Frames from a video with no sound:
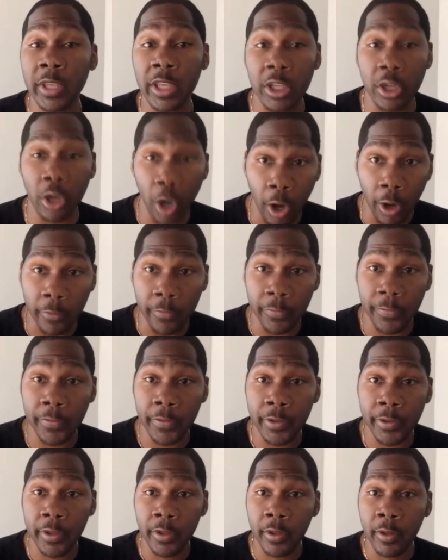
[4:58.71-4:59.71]
off,
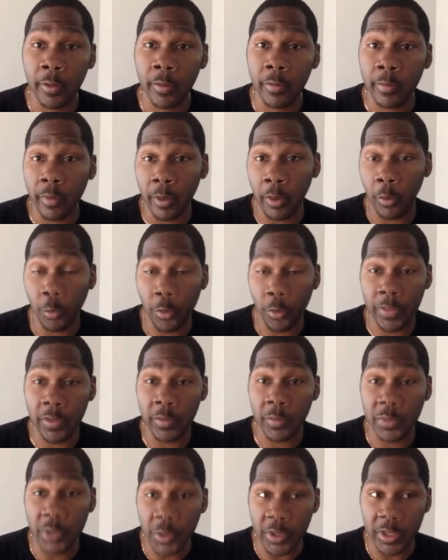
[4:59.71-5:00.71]
like, with
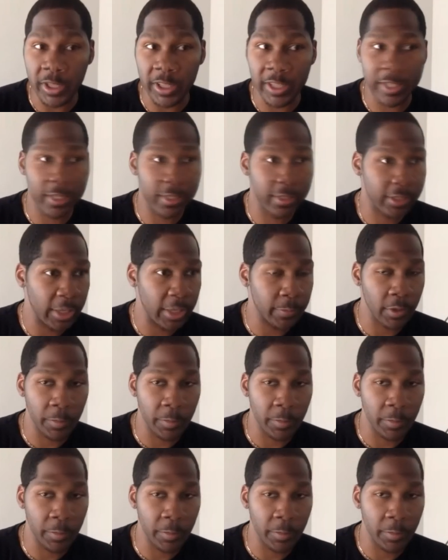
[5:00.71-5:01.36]
impunity. They get to keep their